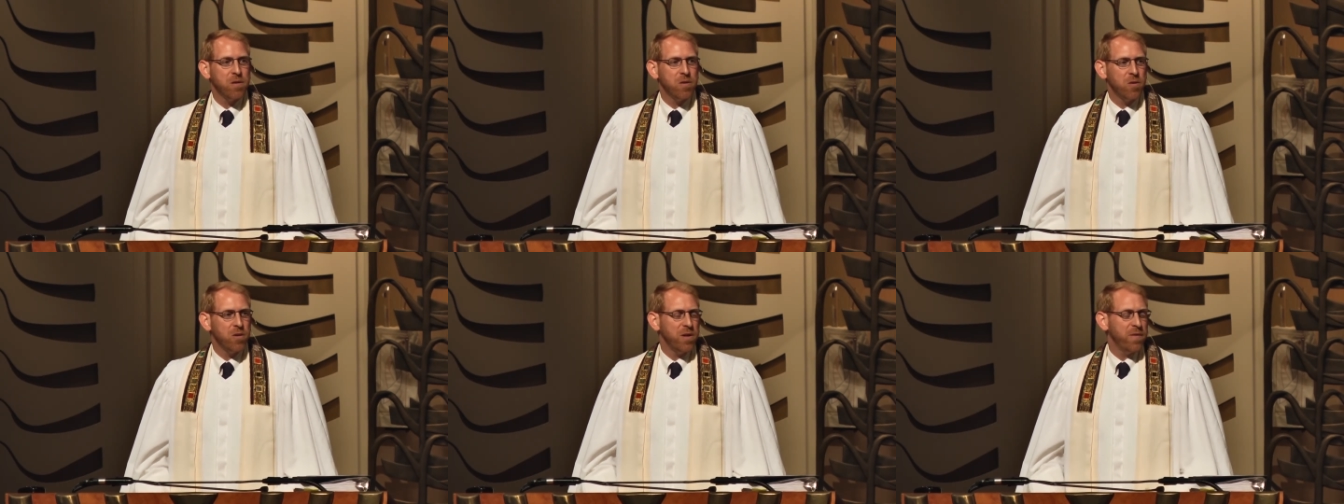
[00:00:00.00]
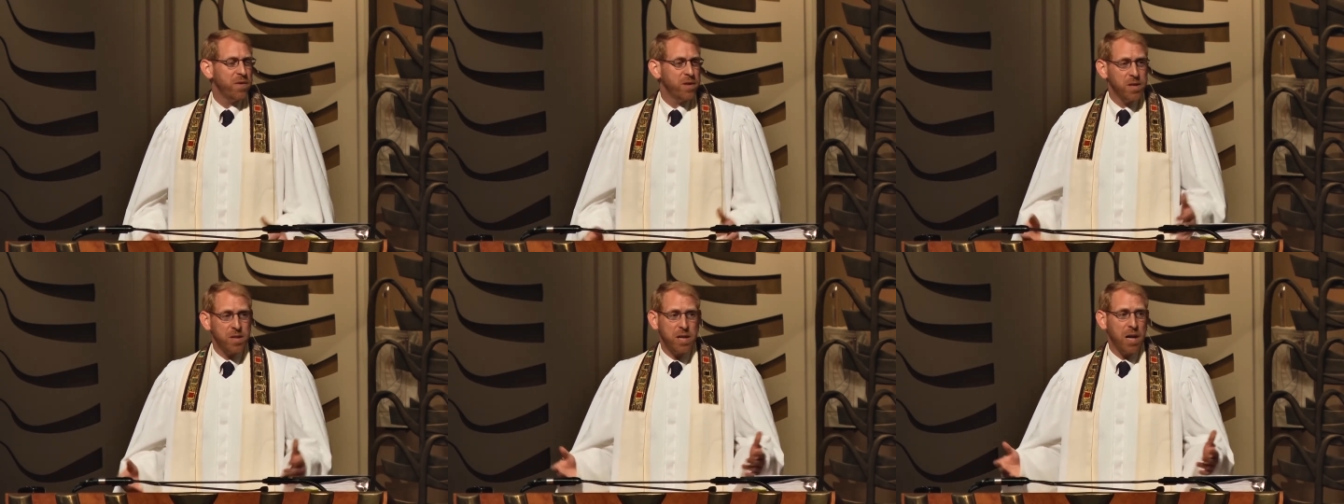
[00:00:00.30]
or
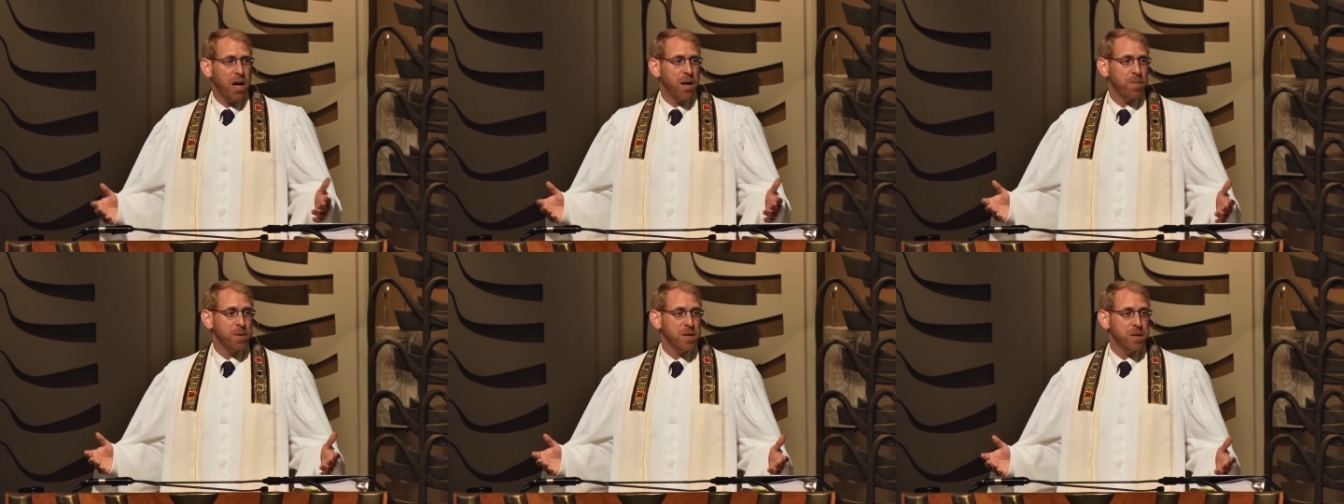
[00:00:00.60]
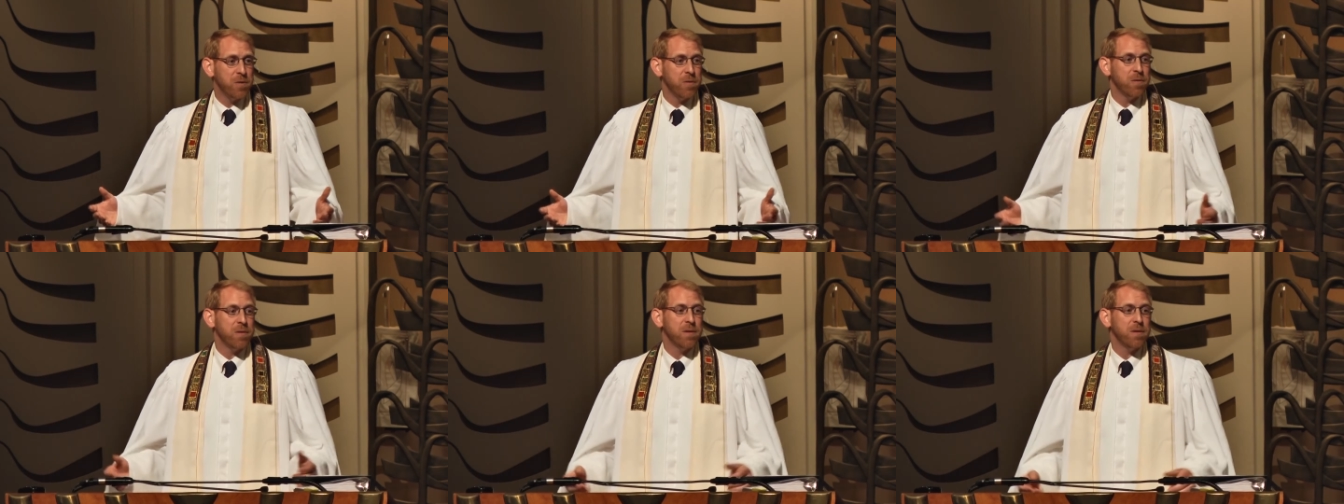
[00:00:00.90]
even the top
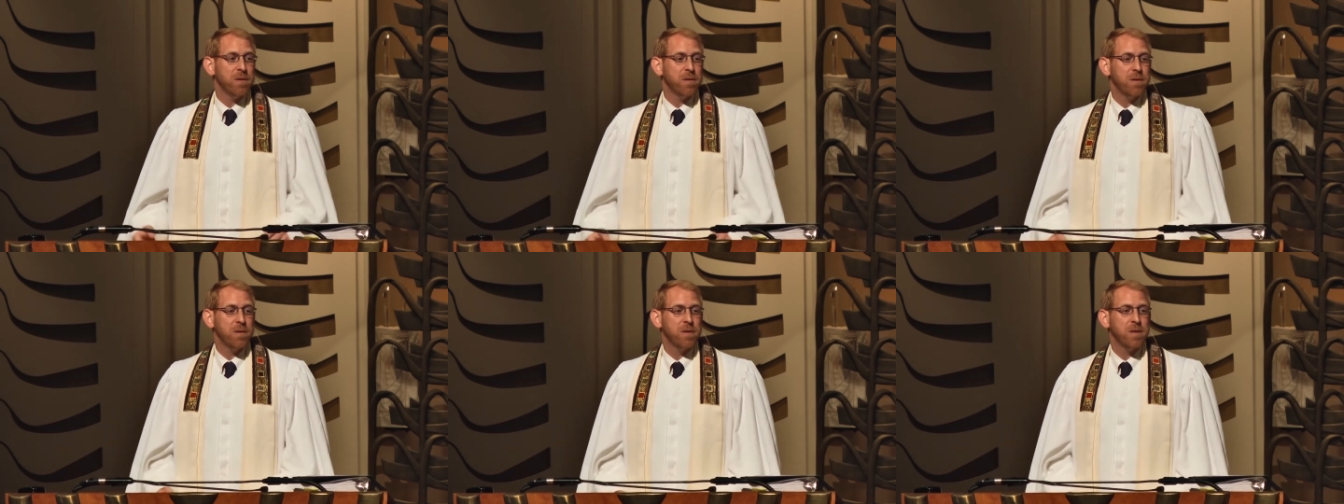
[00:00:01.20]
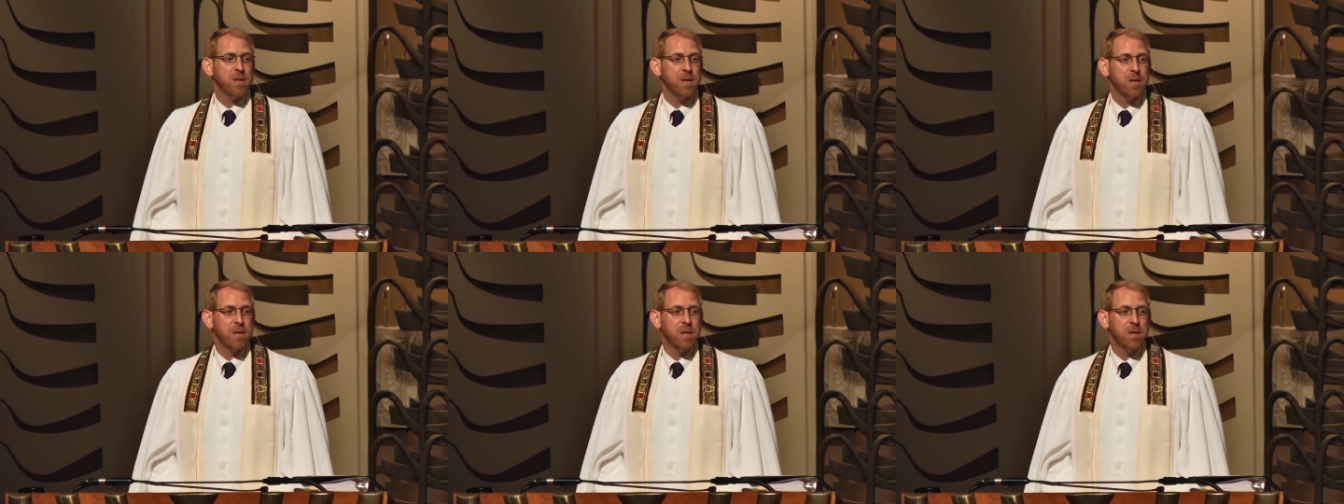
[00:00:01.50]
student.
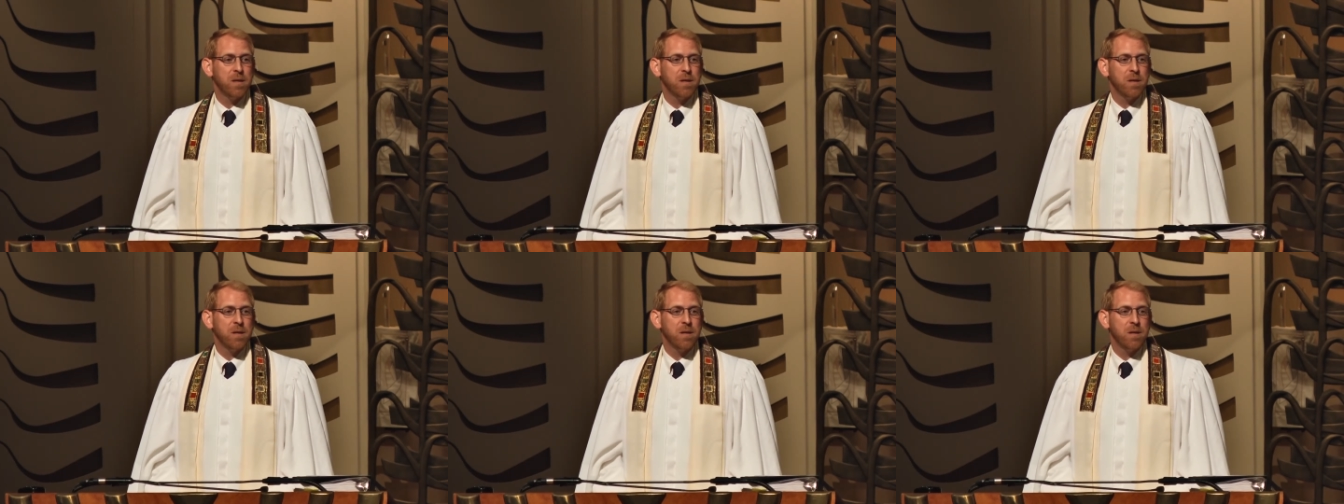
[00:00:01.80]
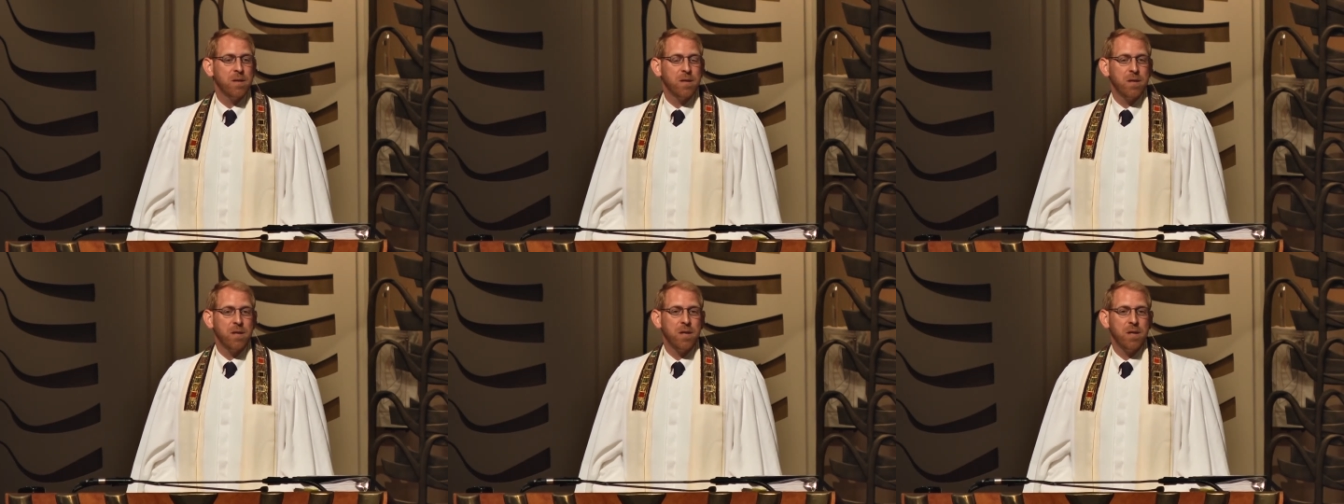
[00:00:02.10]

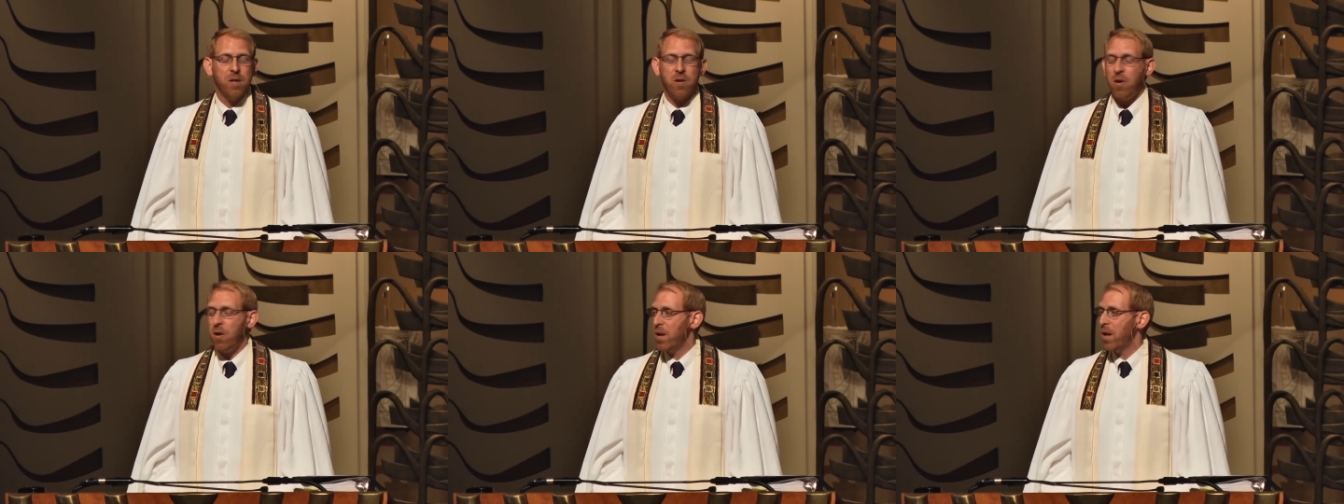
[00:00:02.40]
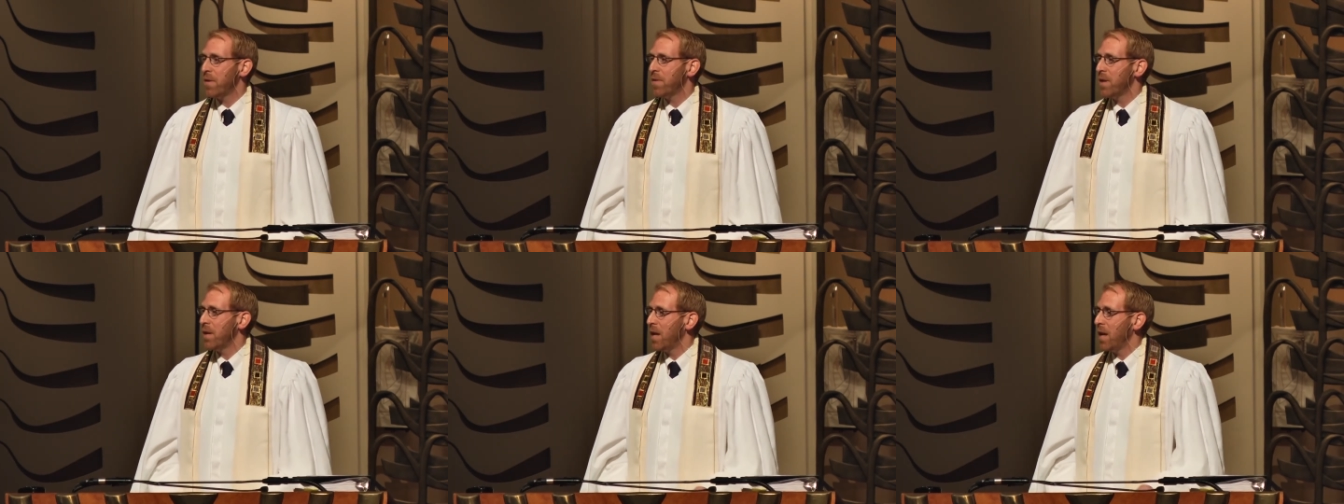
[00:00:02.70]
He
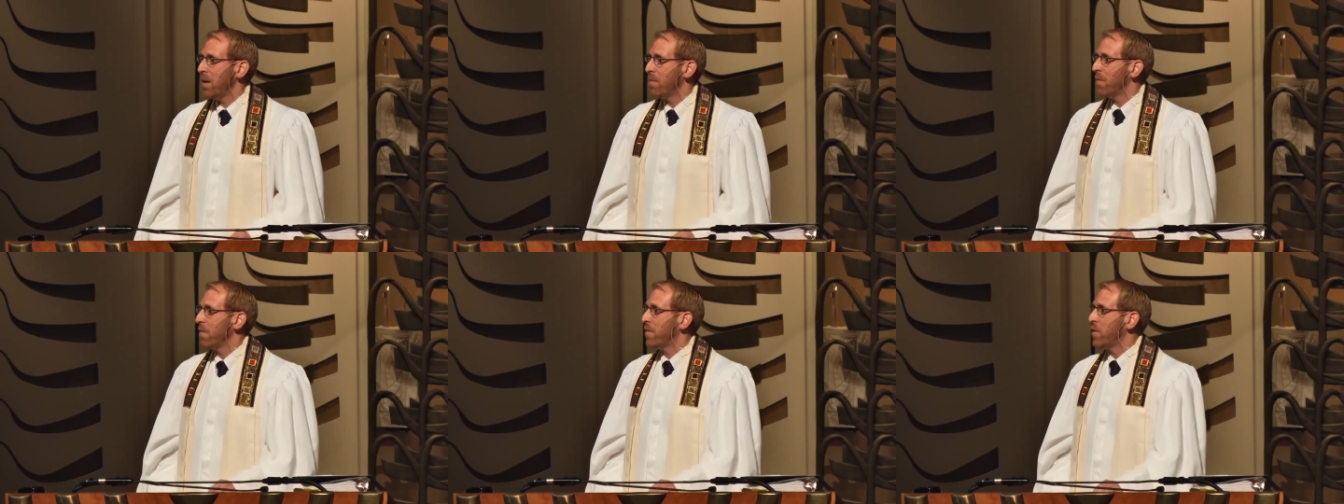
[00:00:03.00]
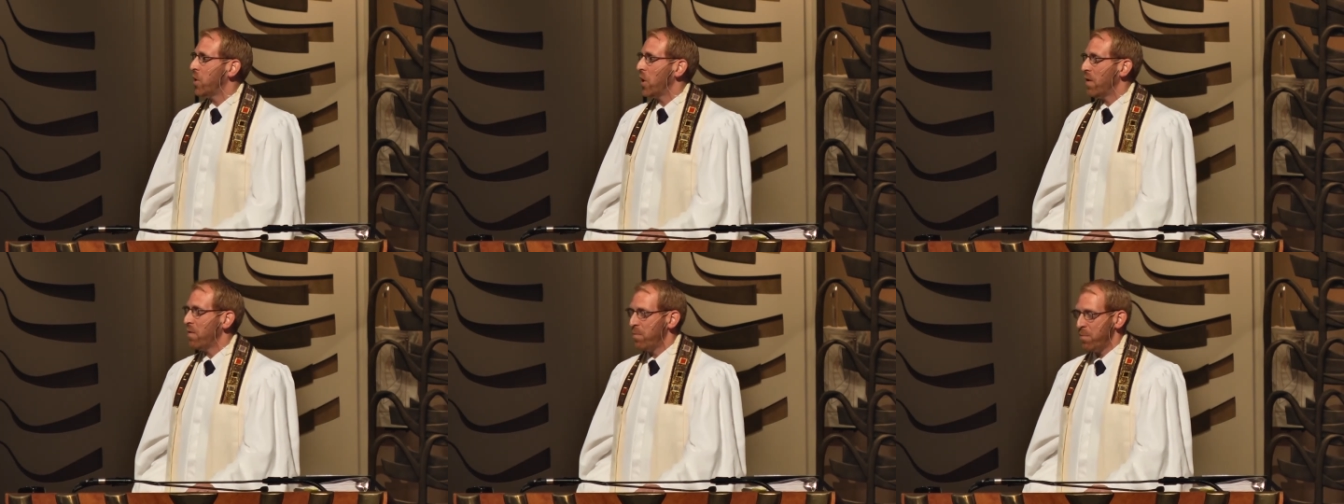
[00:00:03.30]
called out the name of
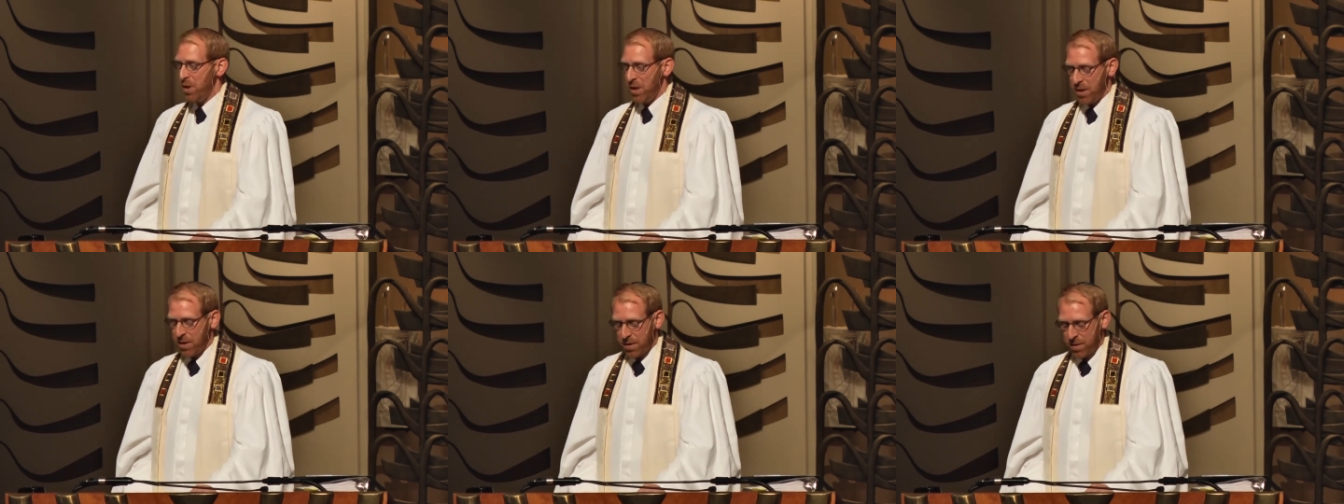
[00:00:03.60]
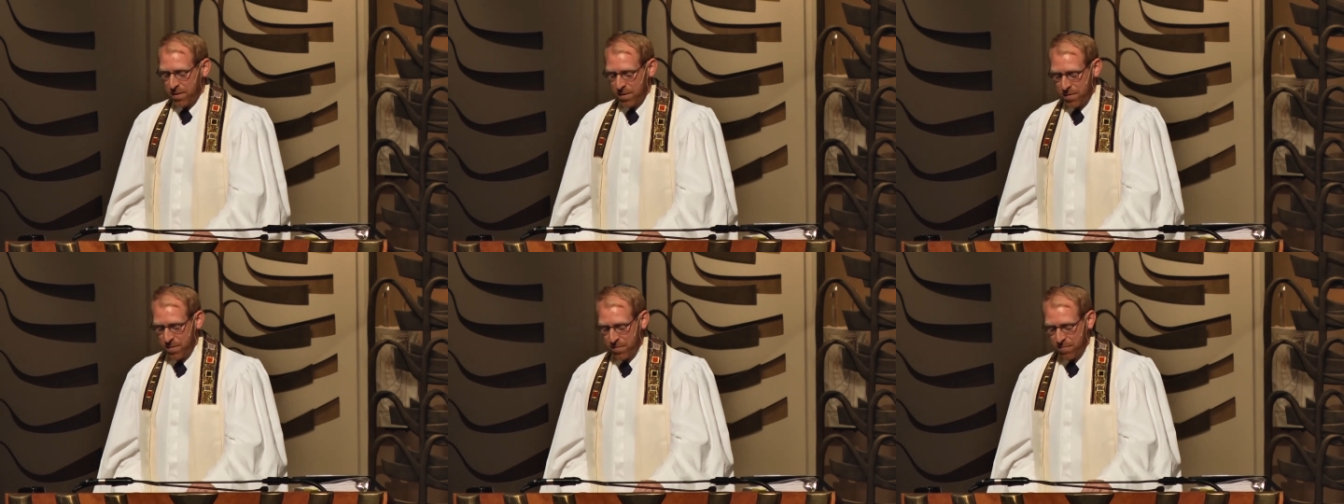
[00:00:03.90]
Jeff
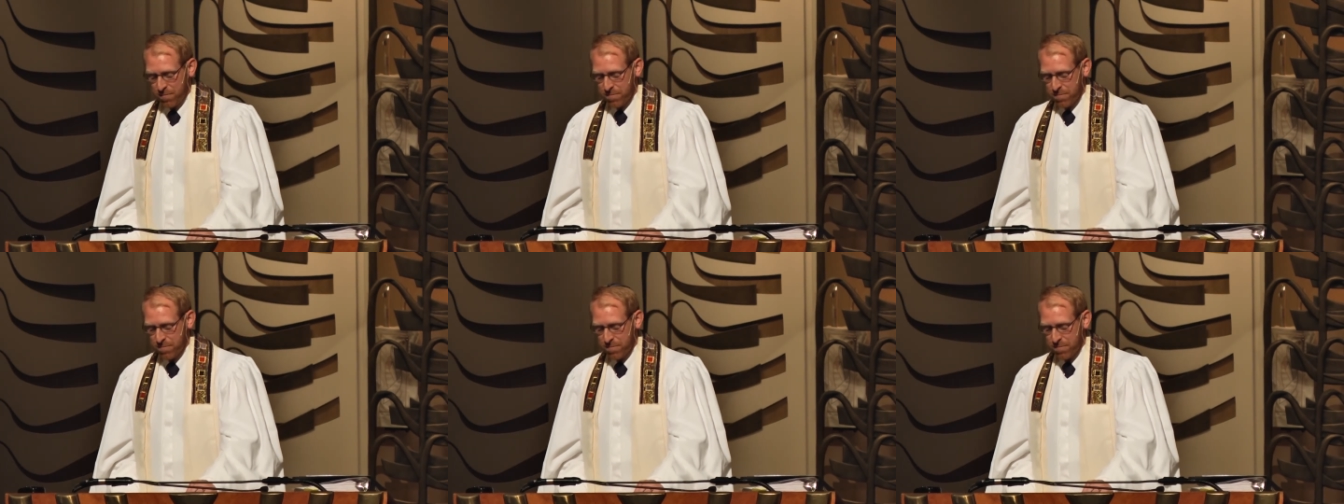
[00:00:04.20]
Biggs.